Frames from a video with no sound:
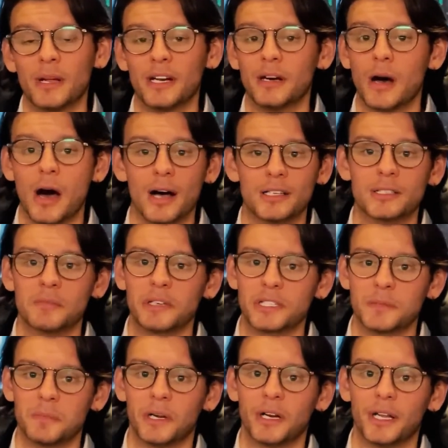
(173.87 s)
been an awesome
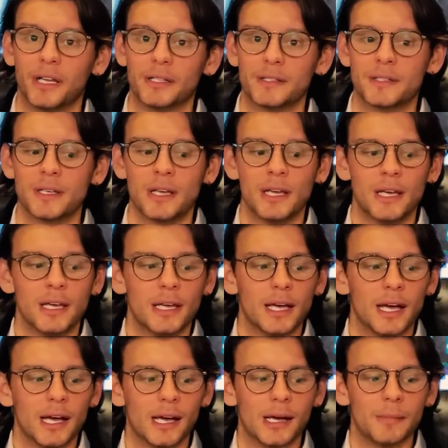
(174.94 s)
experience.
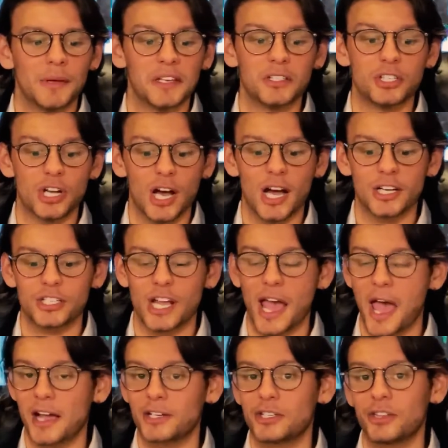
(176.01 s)
Um, and Josh
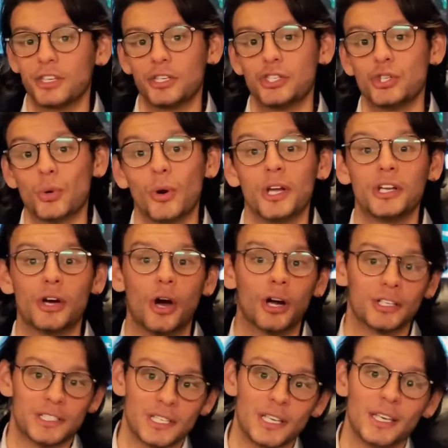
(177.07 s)
actually joined
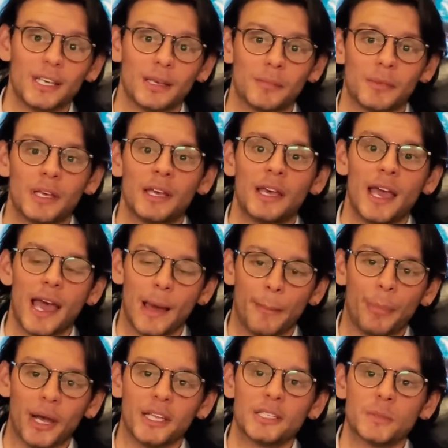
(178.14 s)
our team
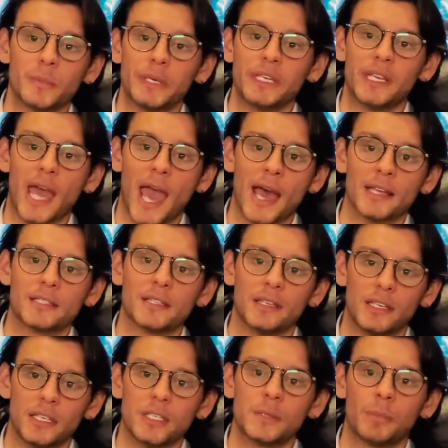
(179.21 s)
at ByteSpeed as the
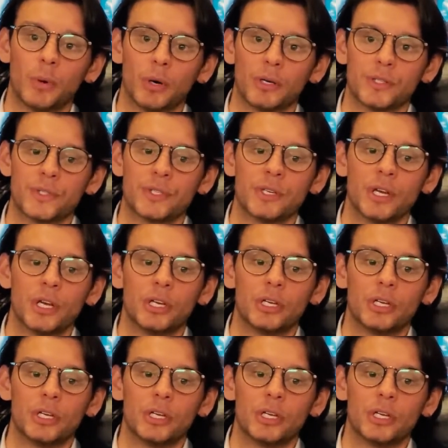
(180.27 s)
esports